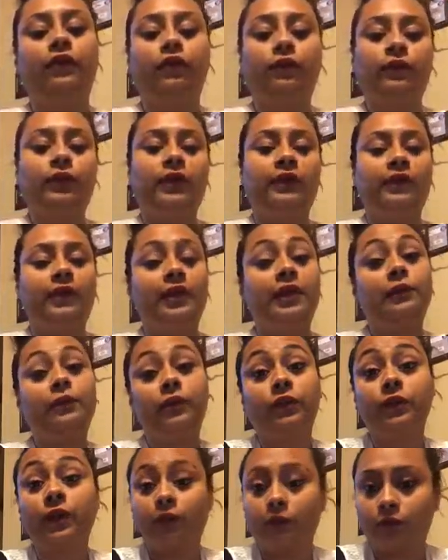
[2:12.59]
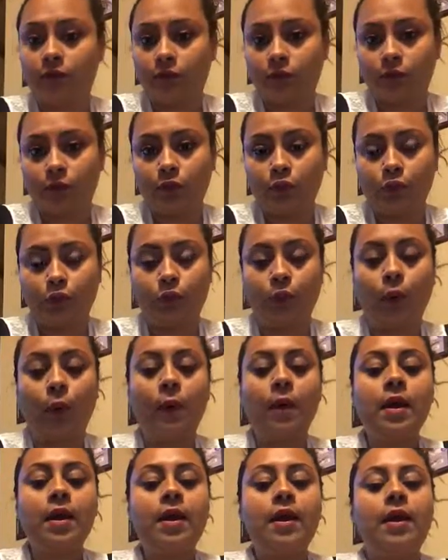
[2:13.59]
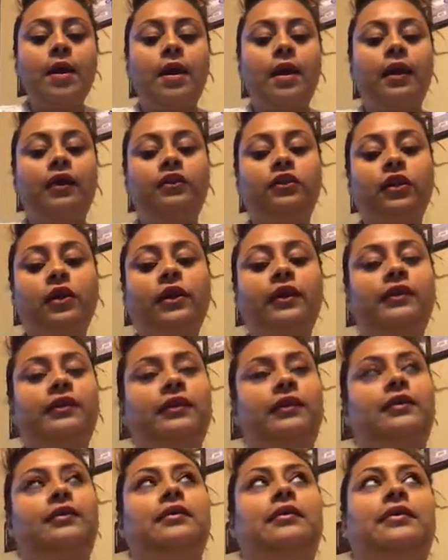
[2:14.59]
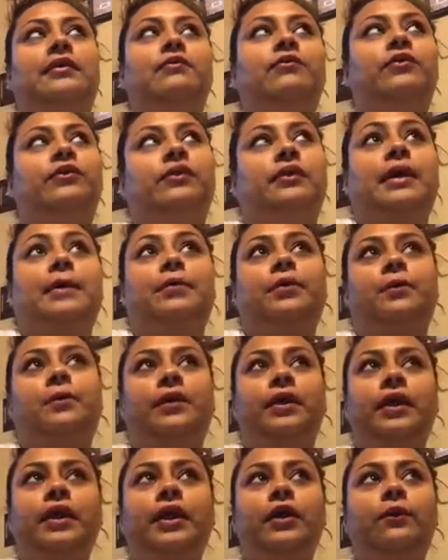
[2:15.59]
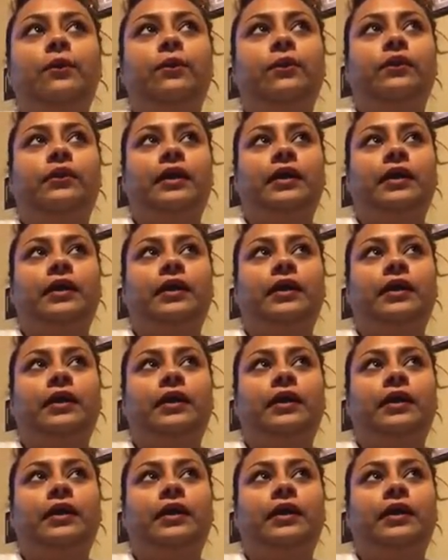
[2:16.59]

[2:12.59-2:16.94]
So they said it was constitutional as long as it was separate but equal.